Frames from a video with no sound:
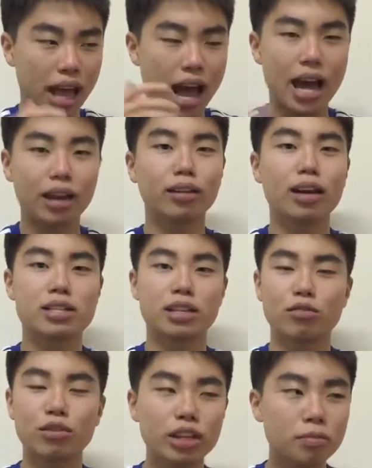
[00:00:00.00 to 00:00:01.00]
analyzing
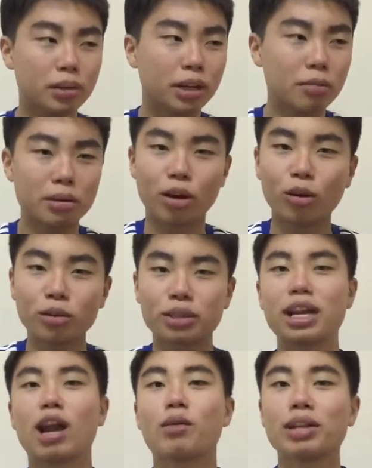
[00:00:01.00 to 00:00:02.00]
it, really becoming all
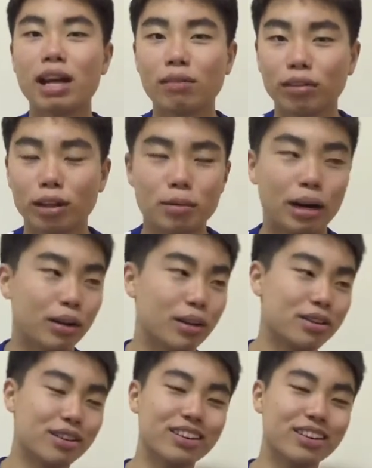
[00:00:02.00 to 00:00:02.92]
Gary Neville about it,